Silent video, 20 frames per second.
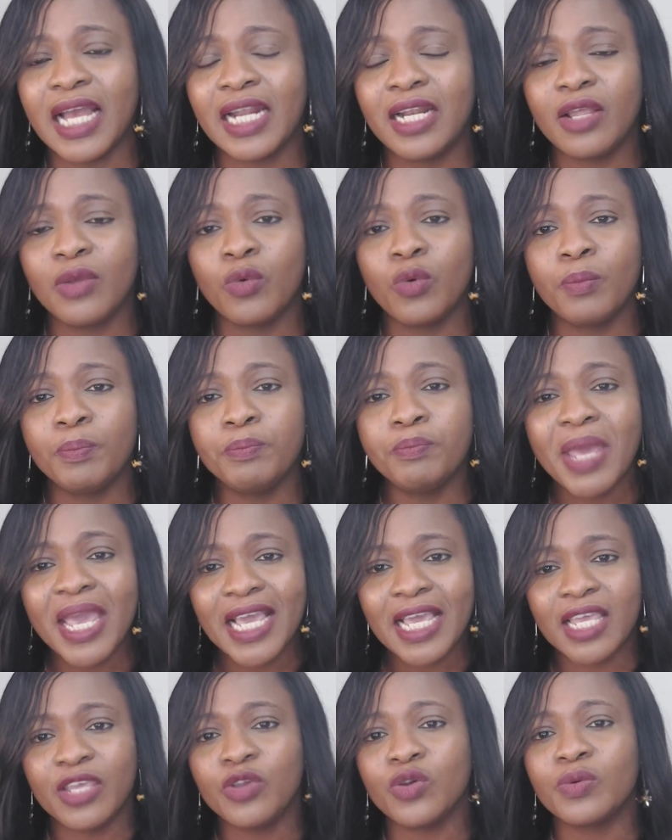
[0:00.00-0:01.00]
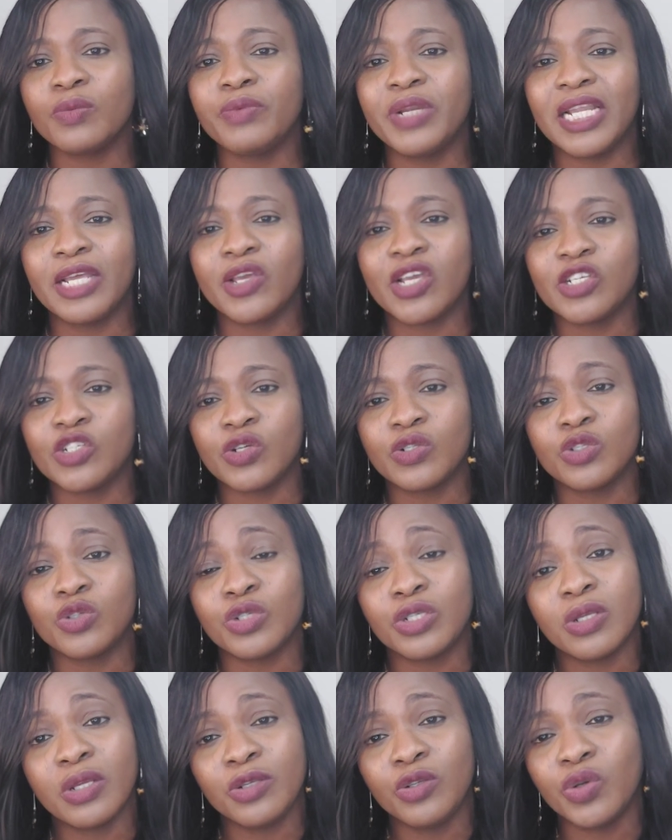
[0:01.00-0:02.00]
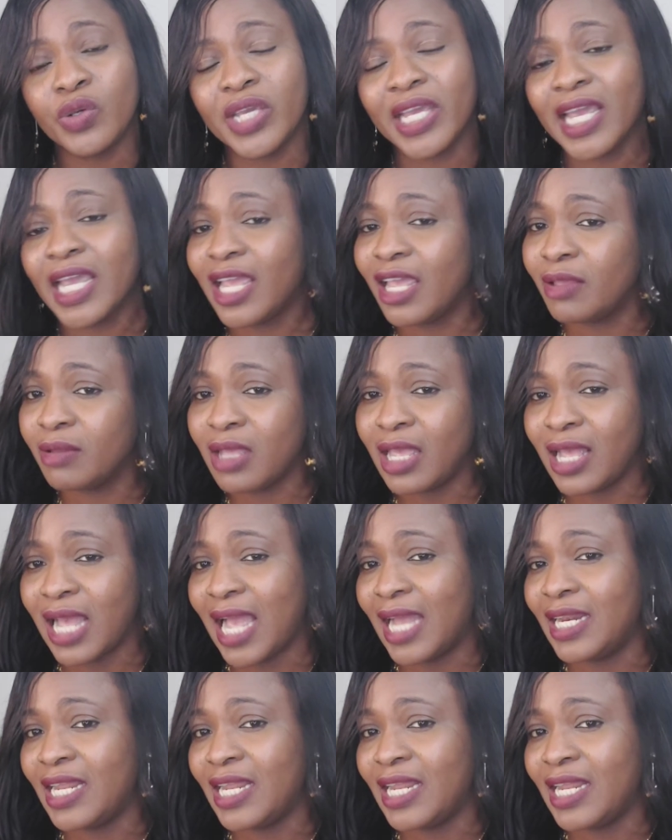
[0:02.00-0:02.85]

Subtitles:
and it will make your relocation to UK